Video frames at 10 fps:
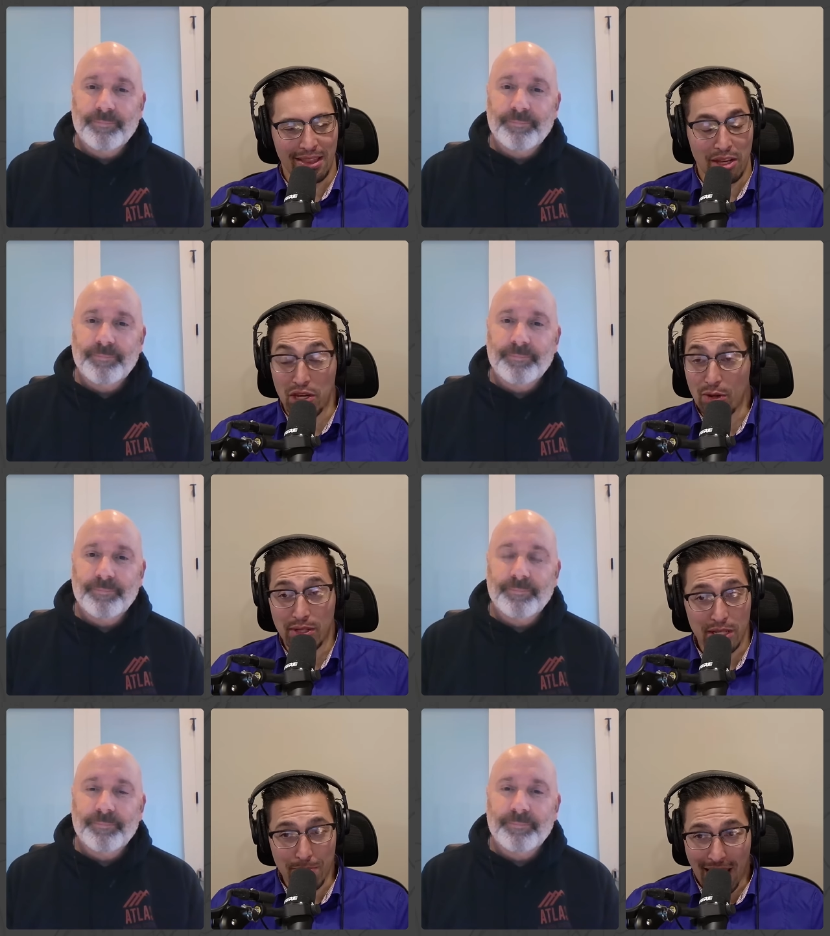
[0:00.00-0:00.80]
Speaker 1: The news
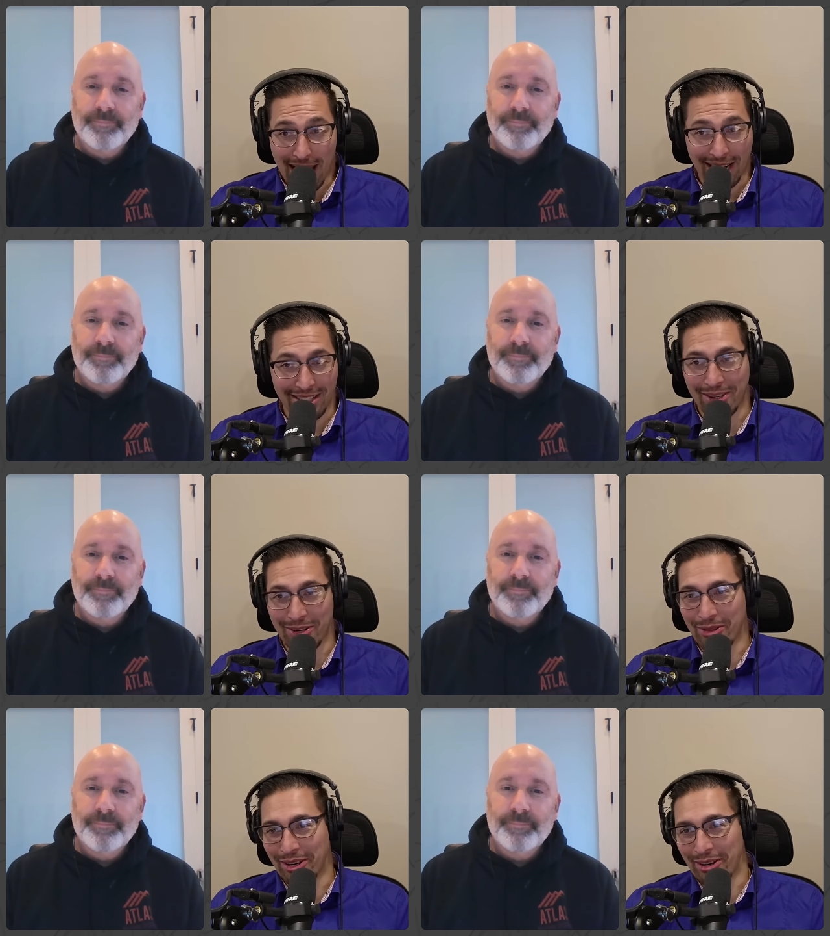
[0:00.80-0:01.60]
is bad. You
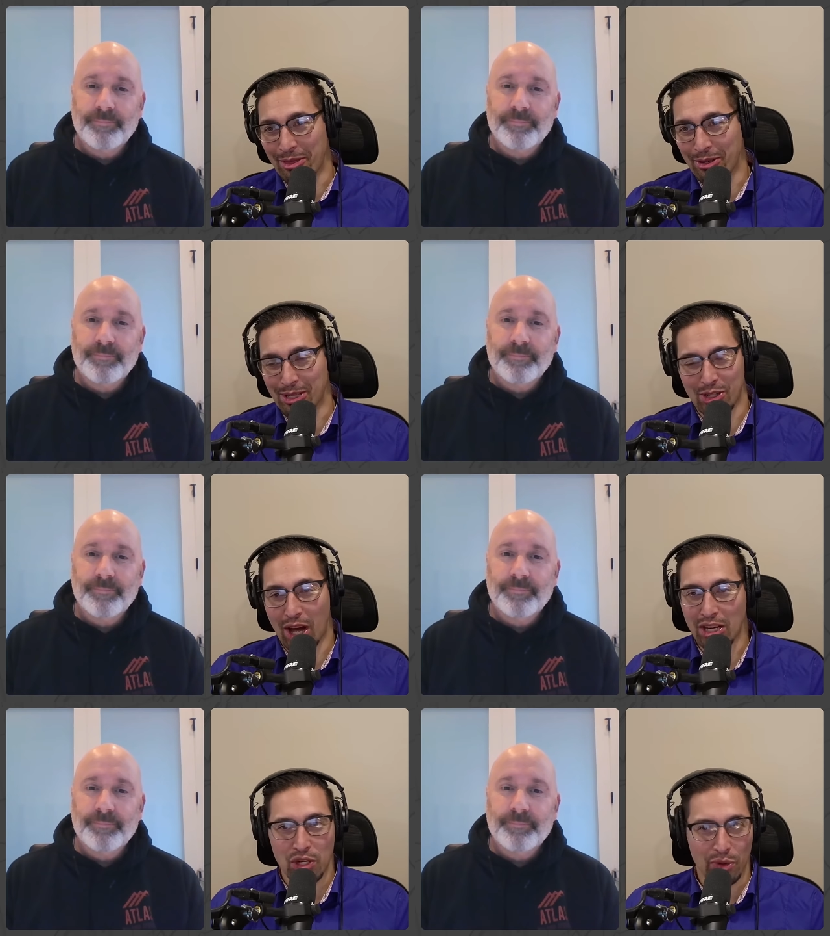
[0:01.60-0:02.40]
know, they're they're just
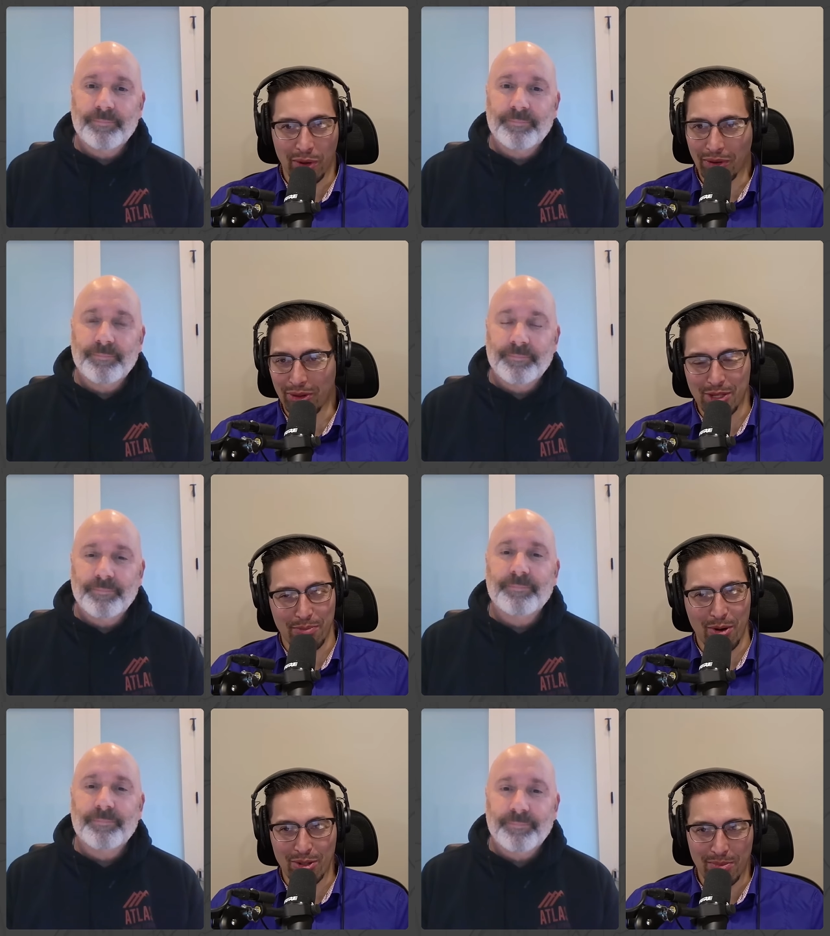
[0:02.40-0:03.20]
not doing what they're
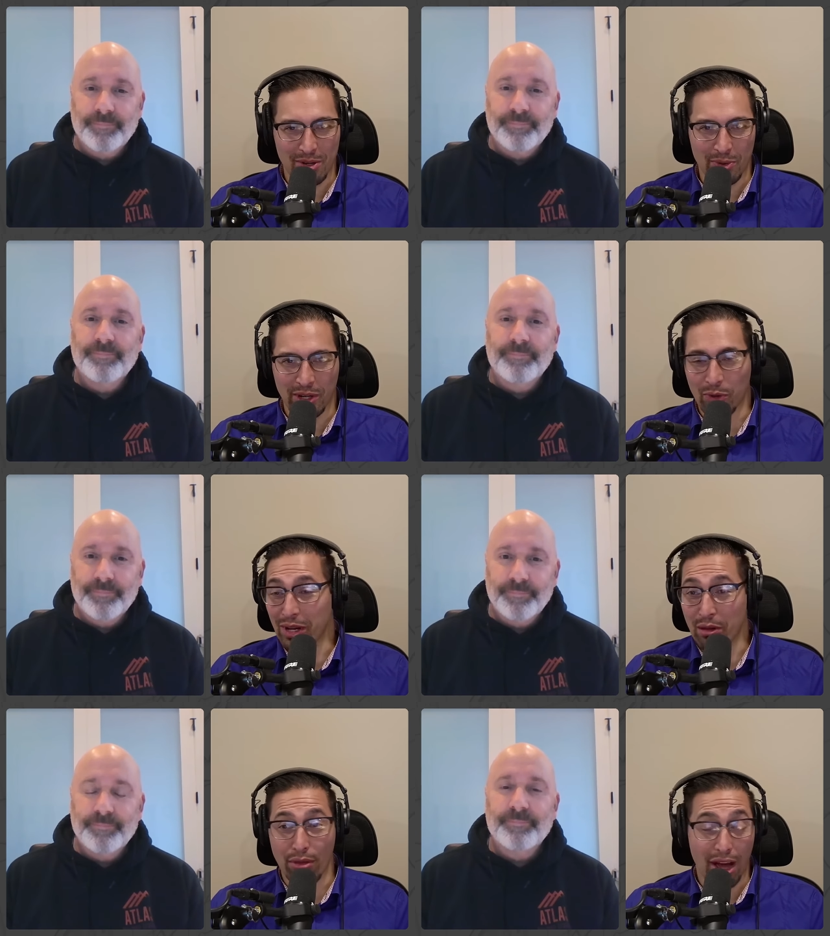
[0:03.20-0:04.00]
supposed to be doing or
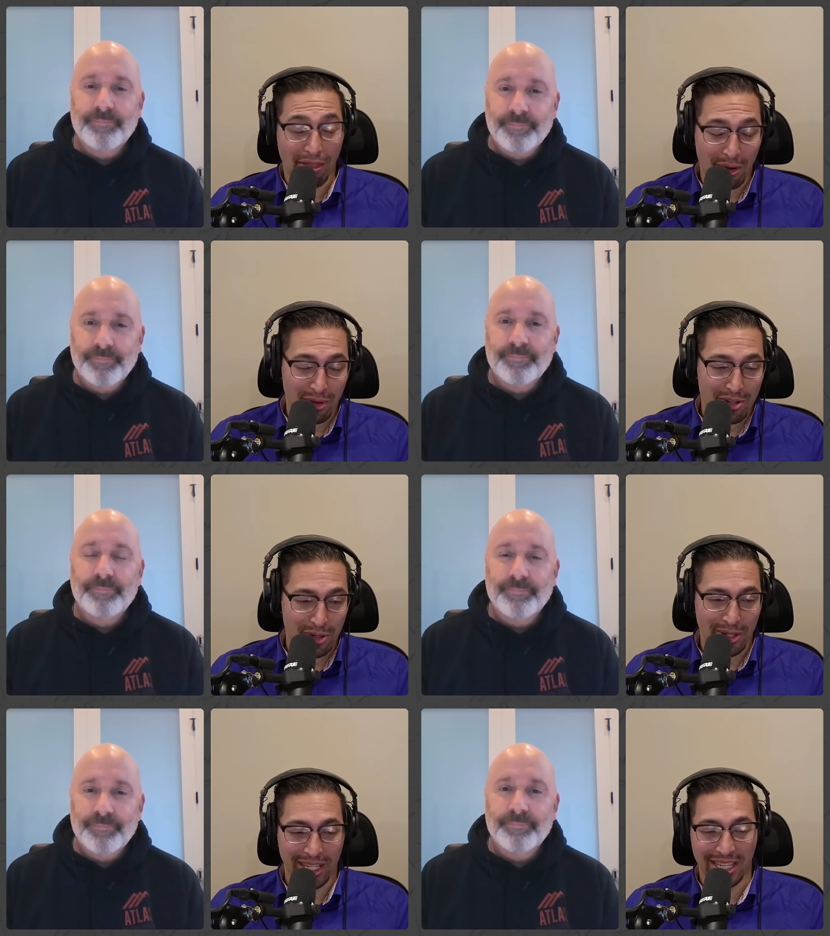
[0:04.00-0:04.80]
what you thought they were
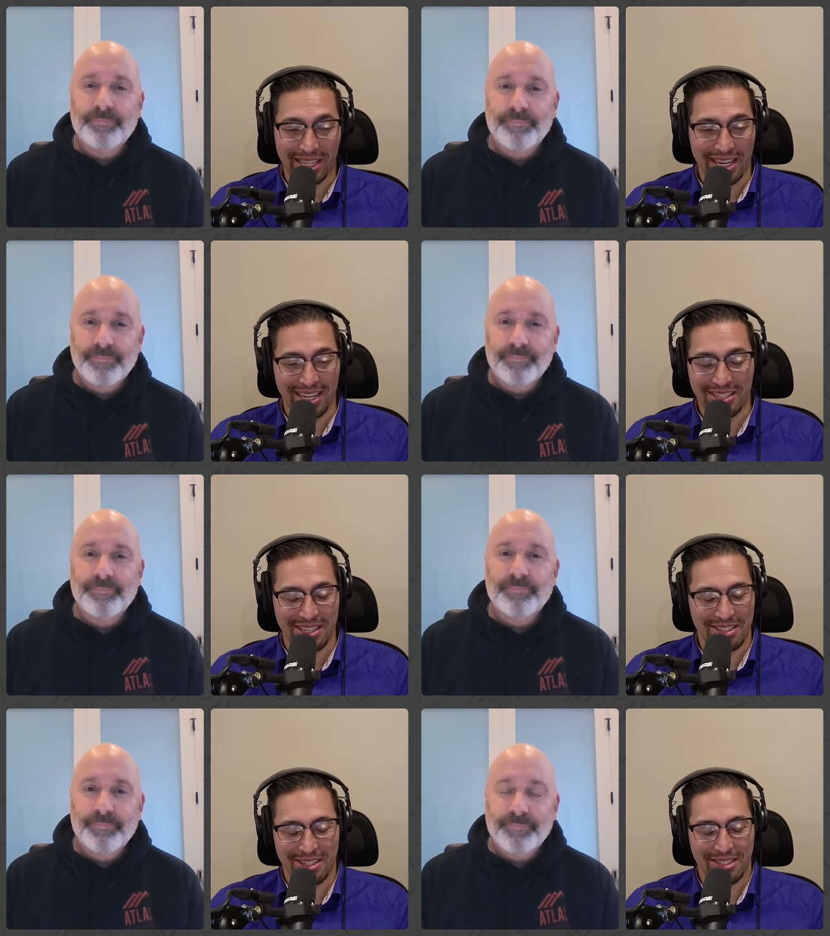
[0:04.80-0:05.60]
doing, and it,
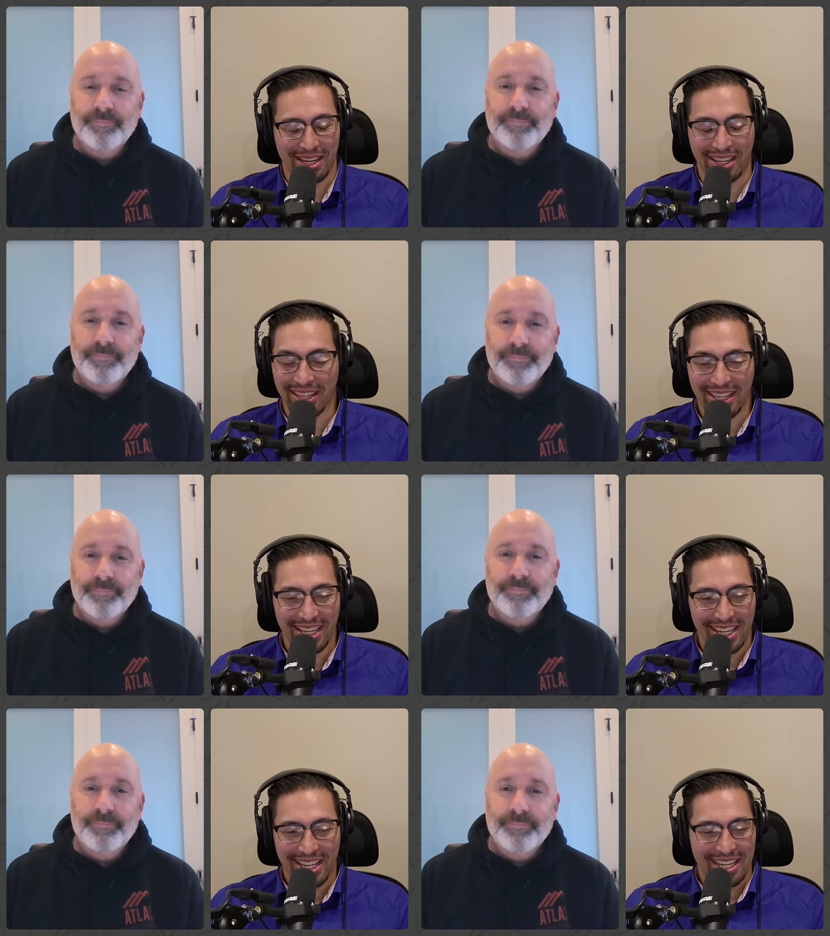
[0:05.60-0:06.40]
it's just like
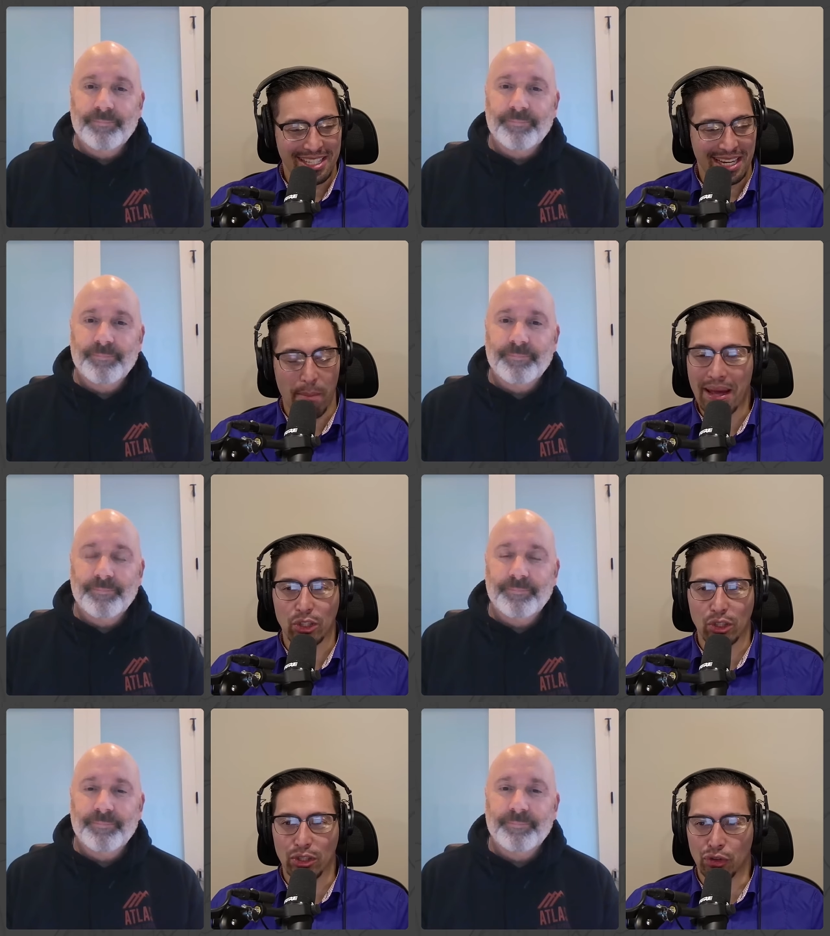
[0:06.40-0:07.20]
it's like a
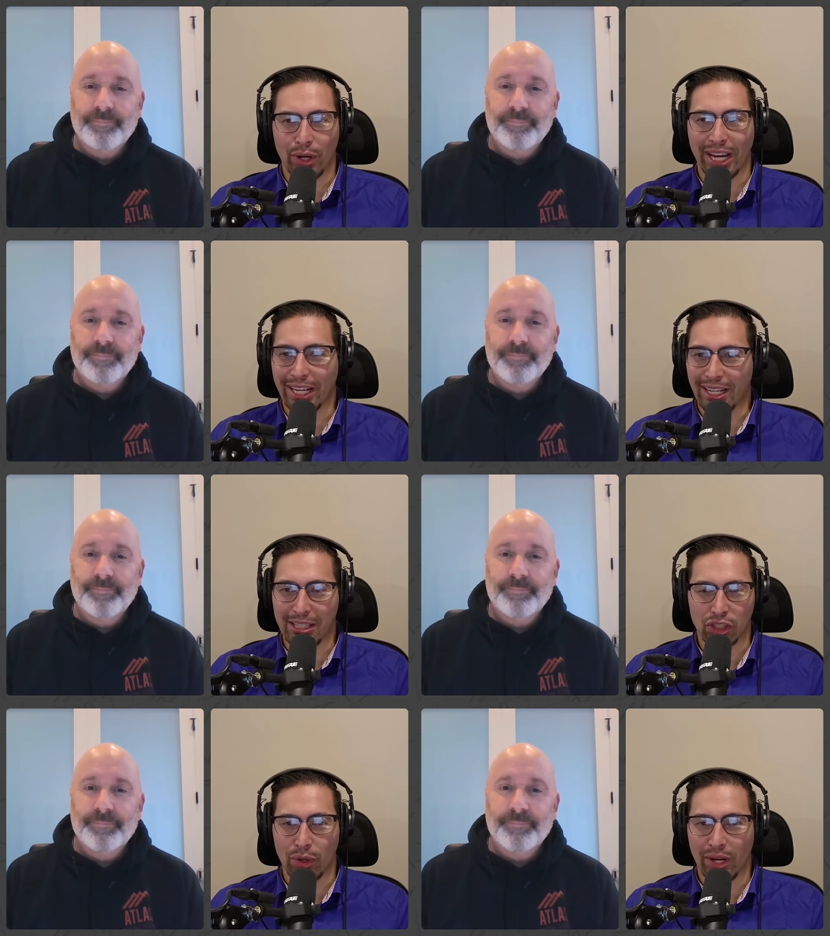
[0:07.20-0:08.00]
mental drain and a
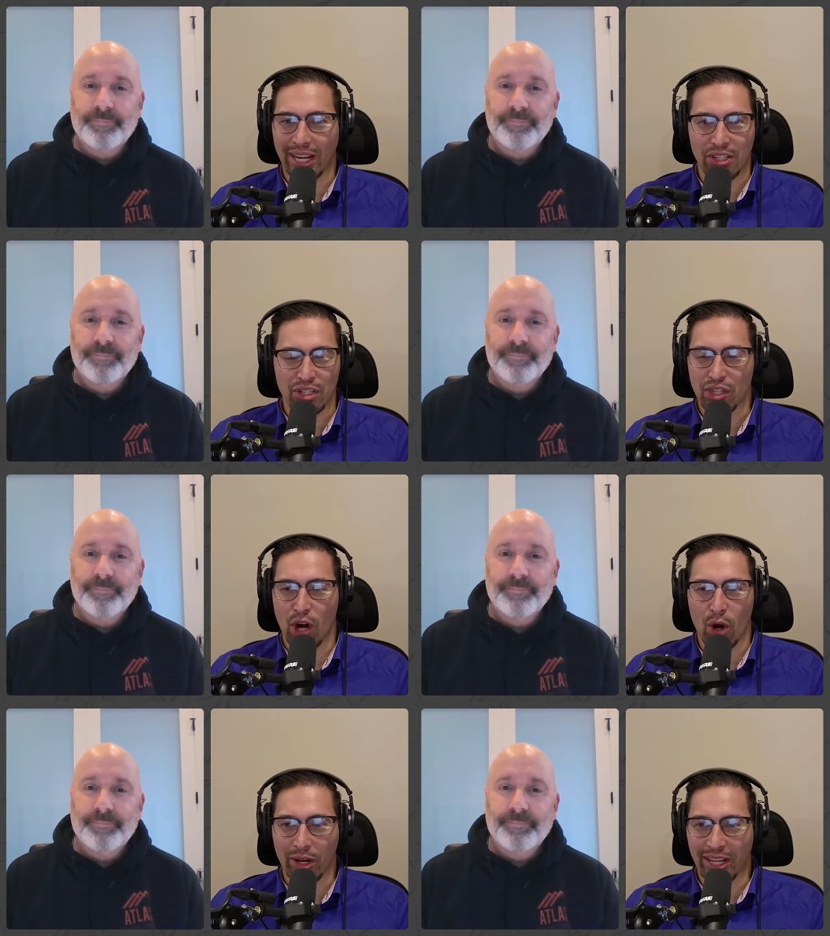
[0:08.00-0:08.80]
strain just to
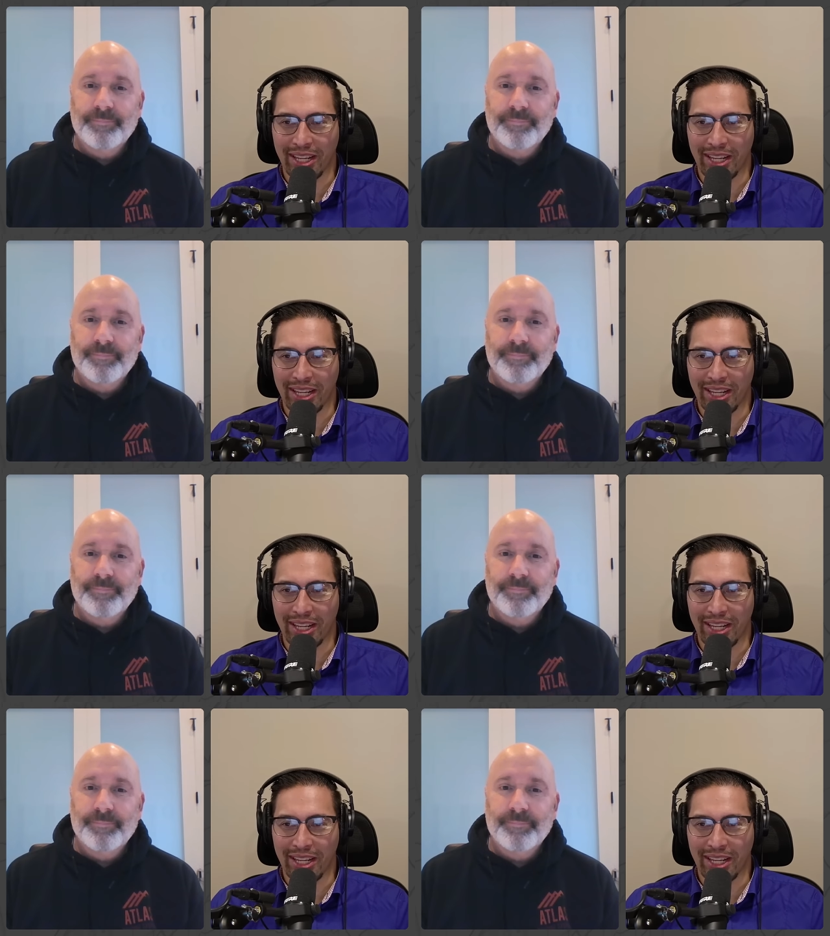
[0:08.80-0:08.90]
own it.